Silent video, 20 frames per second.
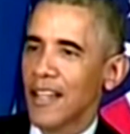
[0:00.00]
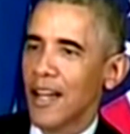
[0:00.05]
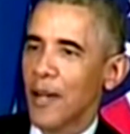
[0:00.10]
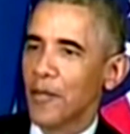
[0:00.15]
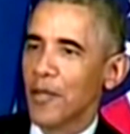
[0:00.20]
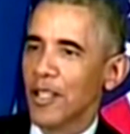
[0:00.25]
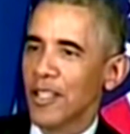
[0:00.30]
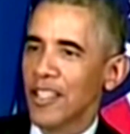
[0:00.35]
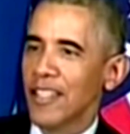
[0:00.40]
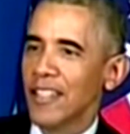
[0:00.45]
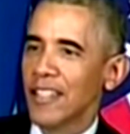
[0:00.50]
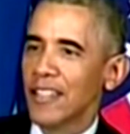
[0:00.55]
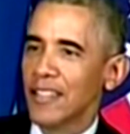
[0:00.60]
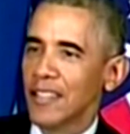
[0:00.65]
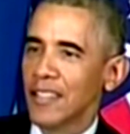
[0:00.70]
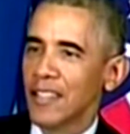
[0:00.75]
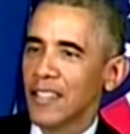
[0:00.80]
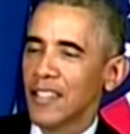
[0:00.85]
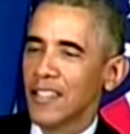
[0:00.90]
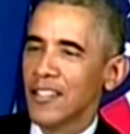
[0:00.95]
I'm the leading
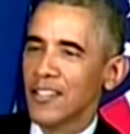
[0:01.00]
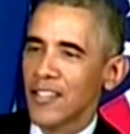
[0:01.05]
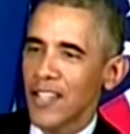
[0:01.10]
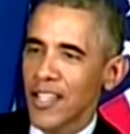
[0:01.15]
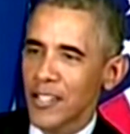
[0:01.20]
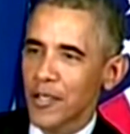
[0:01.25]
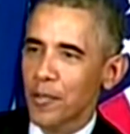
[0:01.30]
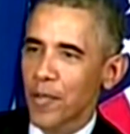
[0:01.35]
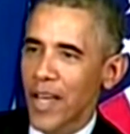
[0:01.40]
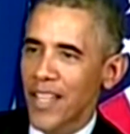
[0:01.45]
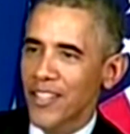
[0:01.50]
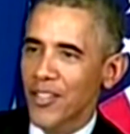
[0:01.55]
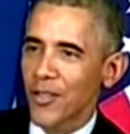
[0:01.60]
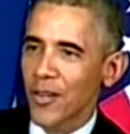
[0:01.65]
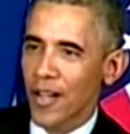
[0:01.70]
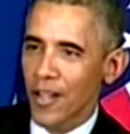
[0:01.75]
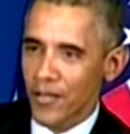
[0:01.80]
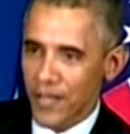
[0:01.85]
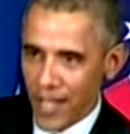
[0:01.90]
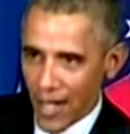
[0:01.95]
state
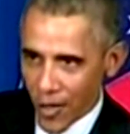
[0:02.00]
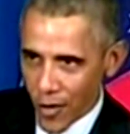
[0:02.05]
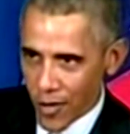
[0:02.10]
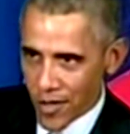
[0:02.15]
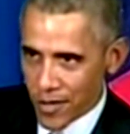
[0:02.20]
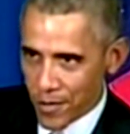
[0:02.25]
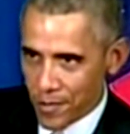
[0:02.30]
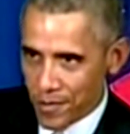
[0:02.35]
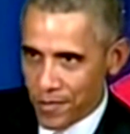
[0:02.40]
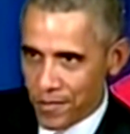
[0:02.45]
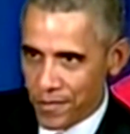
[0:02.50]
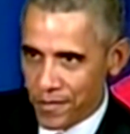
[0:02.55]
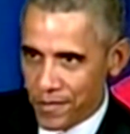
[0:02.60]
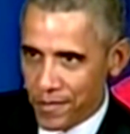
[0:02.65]
sponsor of terrorism.